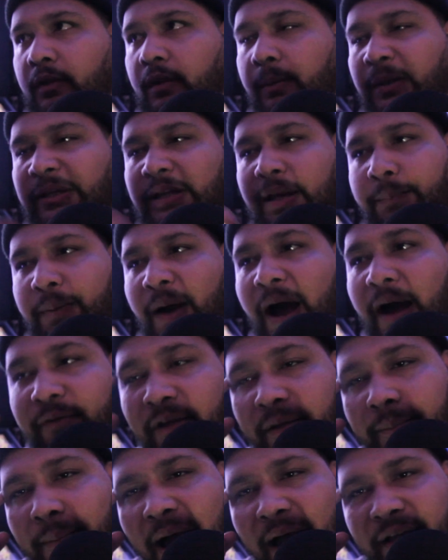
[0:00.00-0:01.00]
But that
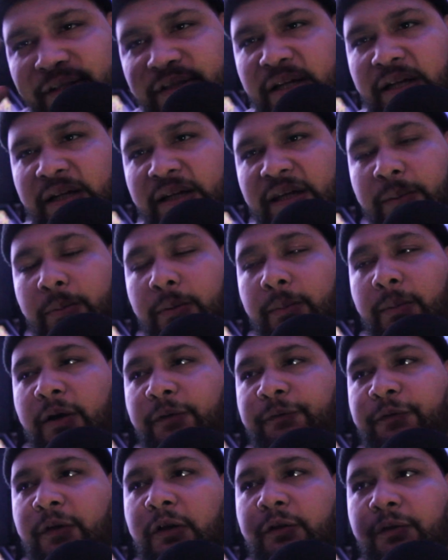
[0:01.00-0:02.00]
poverty mindset to keep a
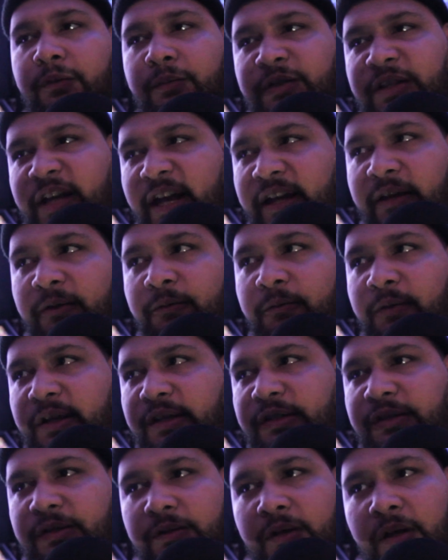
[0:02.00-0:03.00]
motherfucker from taking
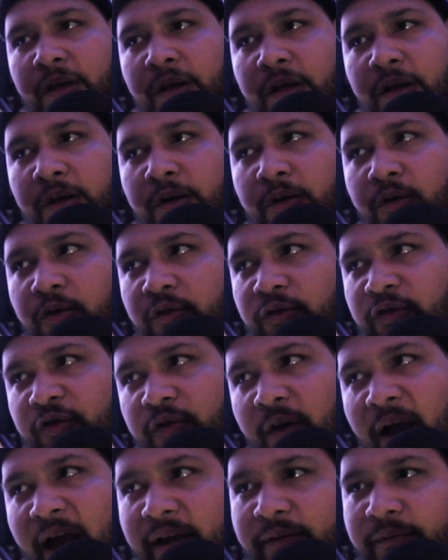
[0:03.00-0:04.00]
risks or
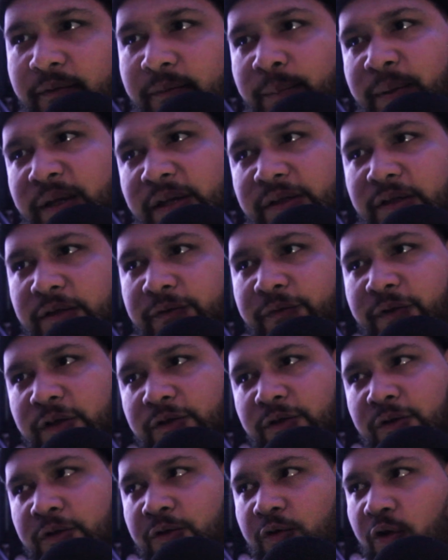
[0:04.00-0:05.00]
trying business
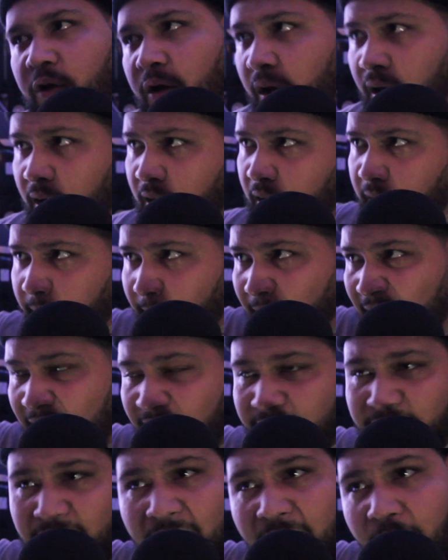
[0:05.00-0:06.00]
ventures or
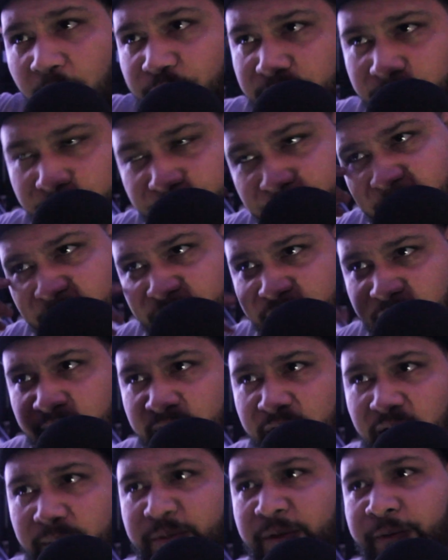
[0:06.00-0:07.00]
buying a house and fixing
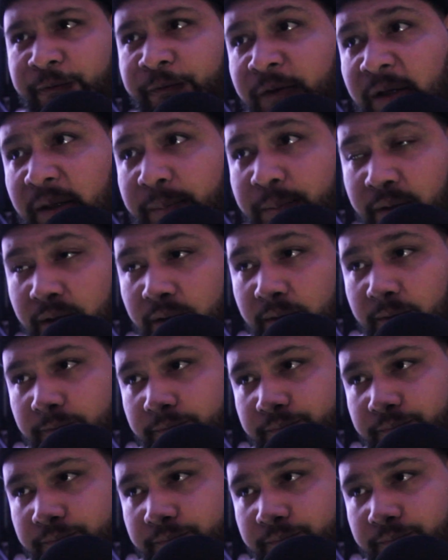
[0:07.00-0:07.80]
it up to flip it.